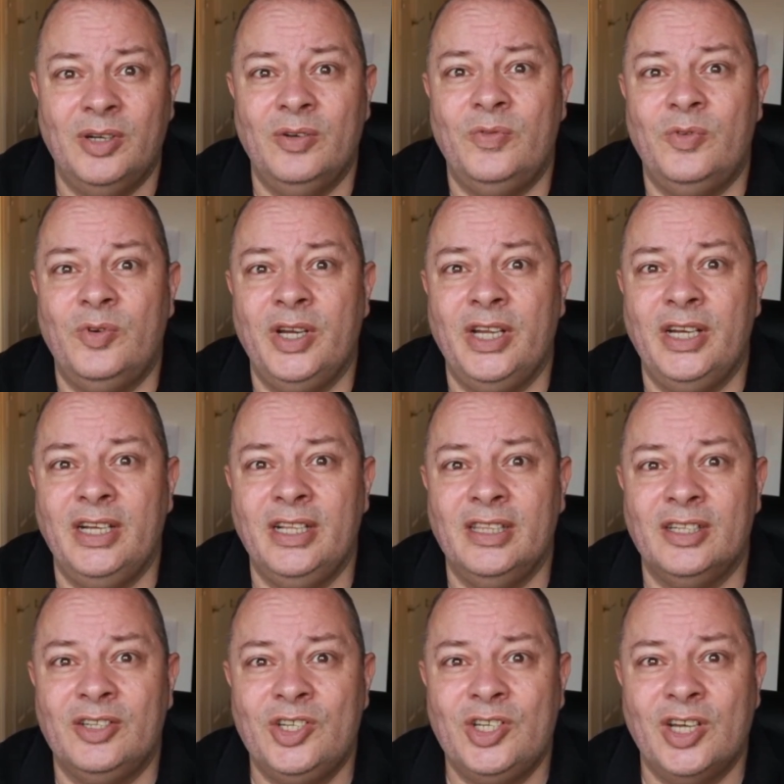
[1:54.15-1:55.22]
of reading
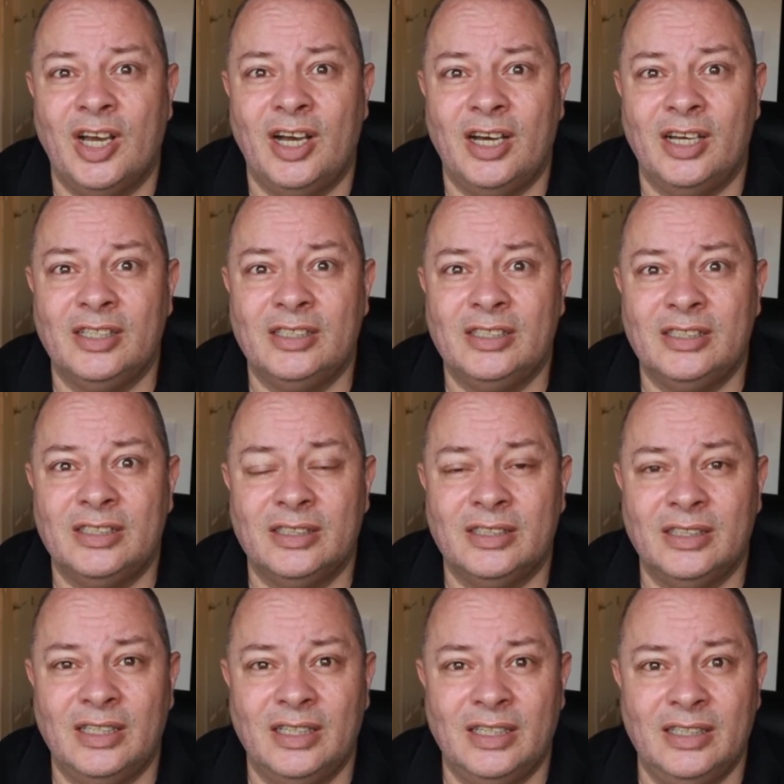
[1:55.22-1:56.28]
the charts
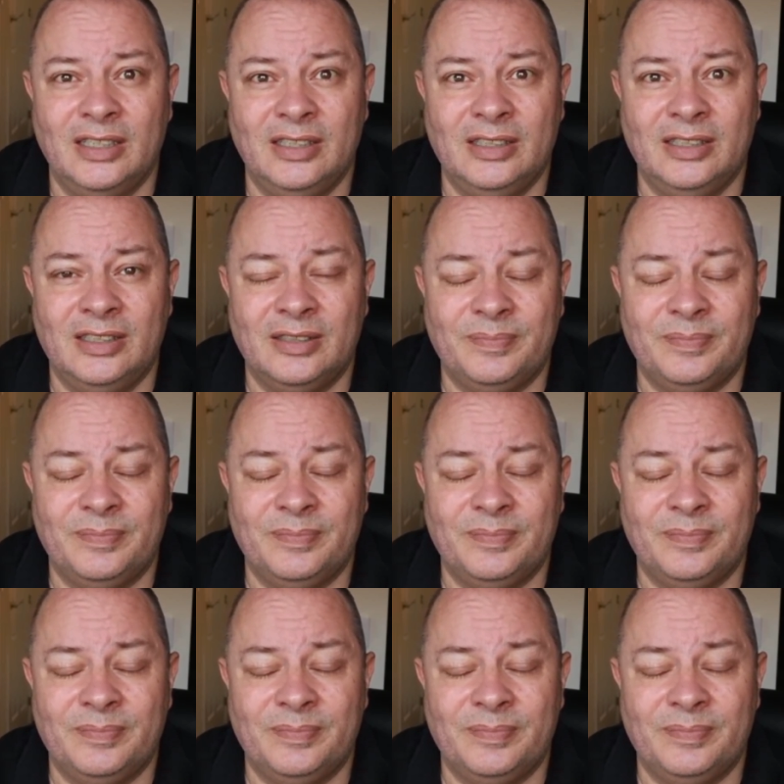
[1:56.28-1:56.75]
and